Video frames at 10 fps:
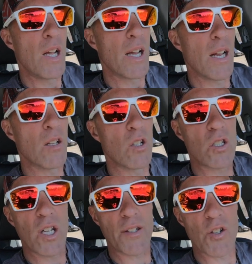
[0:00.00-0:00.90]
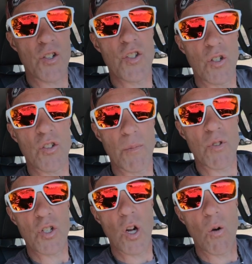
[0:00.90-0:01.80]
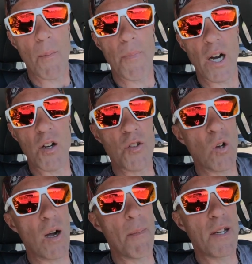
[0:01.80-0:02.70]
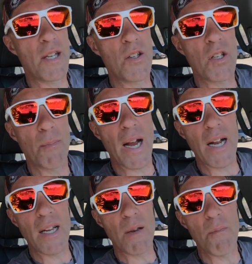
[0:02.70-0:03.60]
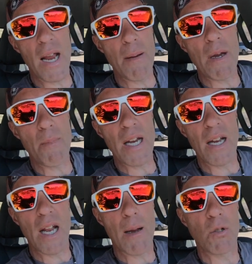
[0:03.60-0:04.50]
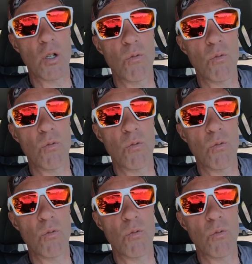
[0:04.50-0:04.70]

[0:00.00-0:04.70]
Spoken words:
and it looks like there's still some snow up there. So I'm anticipating maybe being able to